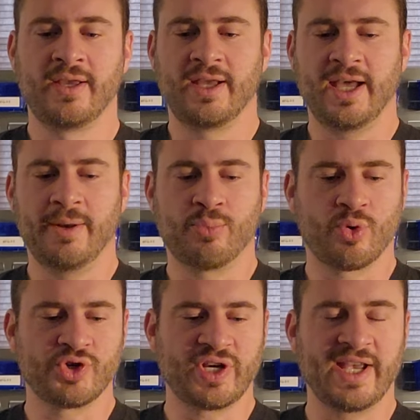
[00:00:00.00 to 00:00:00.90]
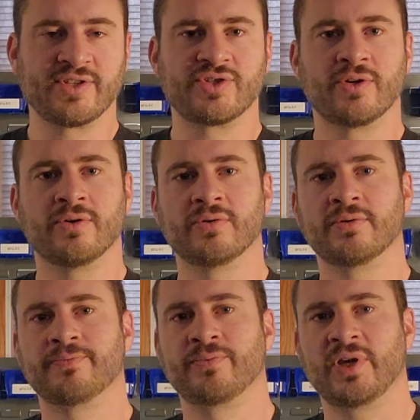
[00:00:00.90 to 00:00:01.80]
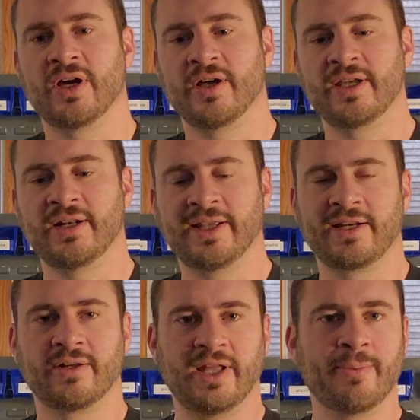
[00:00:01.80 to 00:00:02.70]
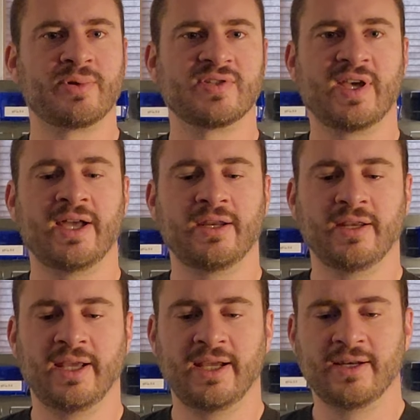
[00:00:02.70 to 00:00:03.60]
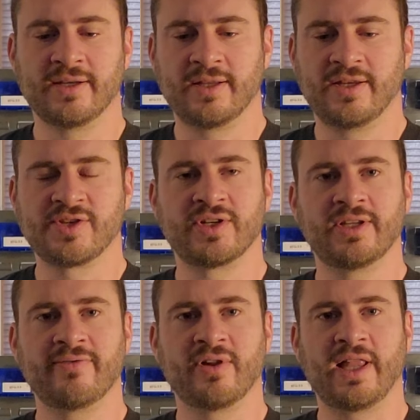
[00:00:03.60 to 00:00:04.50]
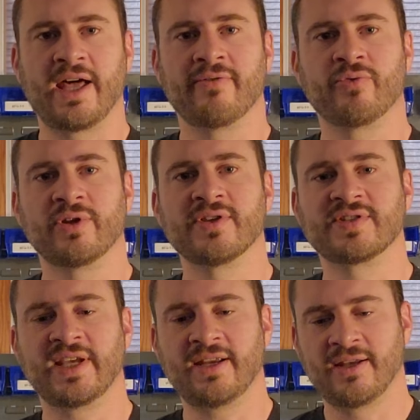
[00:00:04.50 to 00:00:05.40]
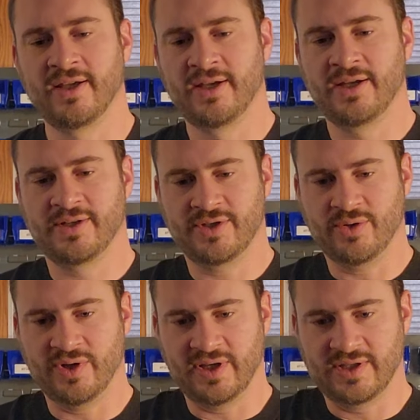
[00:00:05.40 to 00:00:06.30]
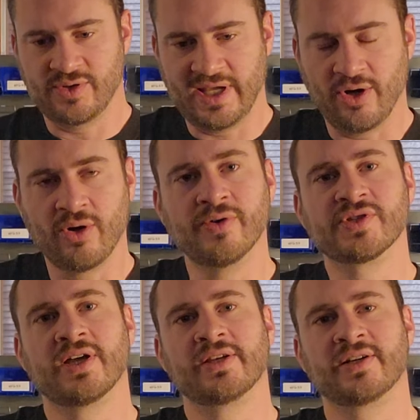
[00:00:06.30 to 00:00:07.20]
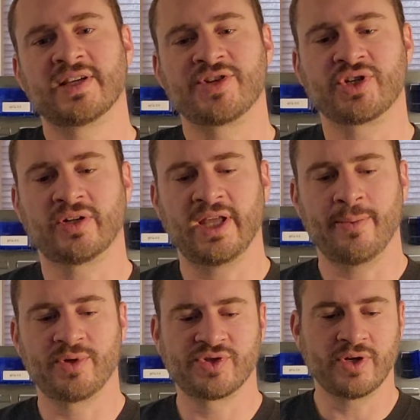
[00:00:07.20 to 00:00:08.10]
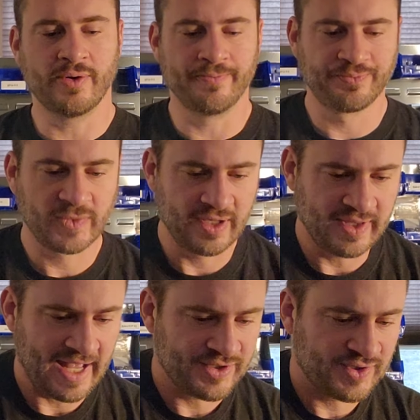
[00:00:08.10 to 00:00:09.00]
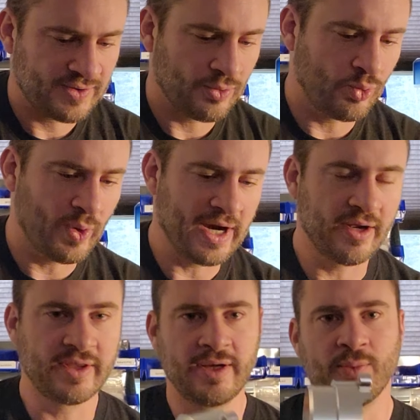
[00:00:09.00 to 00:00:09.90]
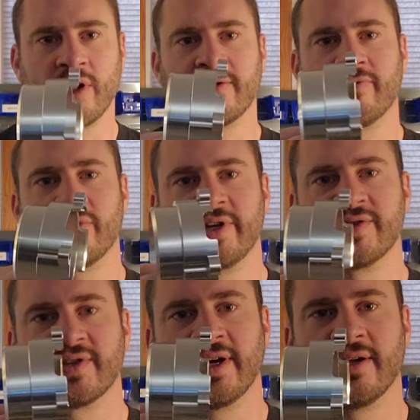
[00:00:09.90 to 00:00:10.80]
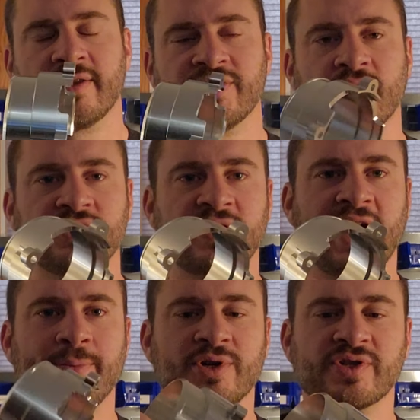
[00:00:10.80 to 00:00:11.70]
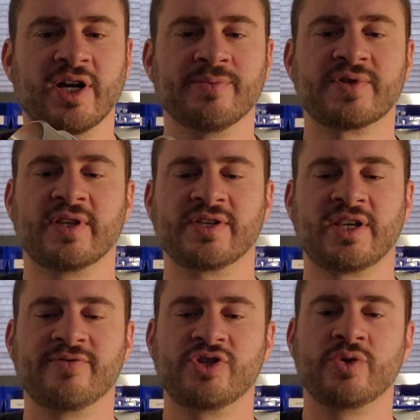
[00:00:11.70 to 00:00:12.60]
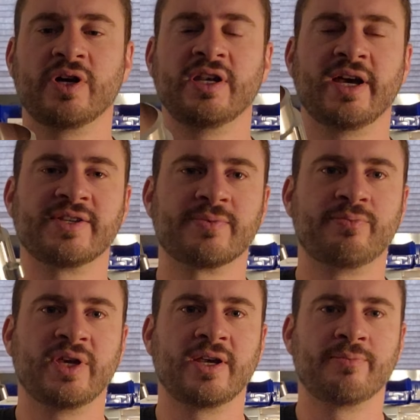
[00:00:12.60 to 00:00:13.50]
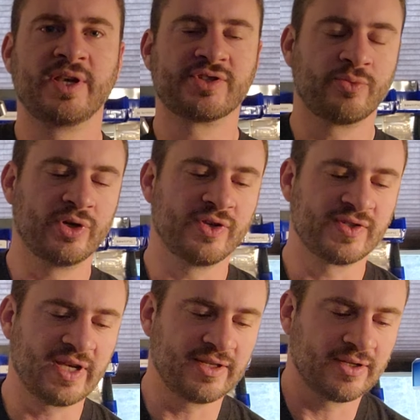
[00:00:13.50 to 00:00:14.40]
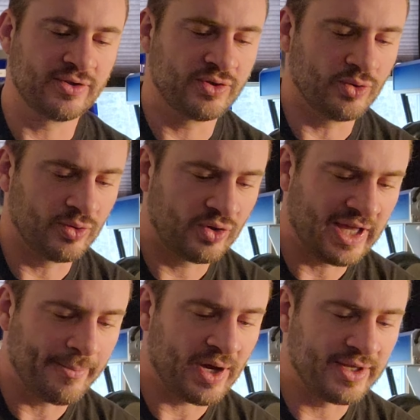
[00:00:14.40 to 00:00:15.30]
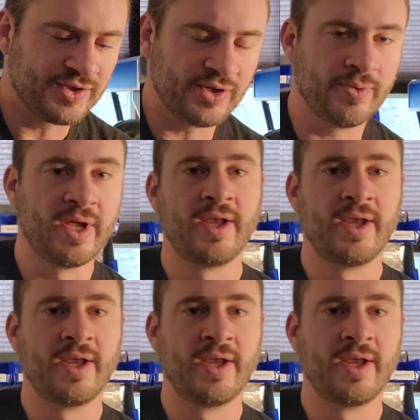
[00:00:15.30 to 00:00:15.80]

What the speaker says: And Porsche has its own inlet clamp design, and it doesn't leave a lot of real estate to get a hose on there and attach a clamp. So that's where the market for these hose adapters comes. This gives you a nice big piece of real estate to clamp onto.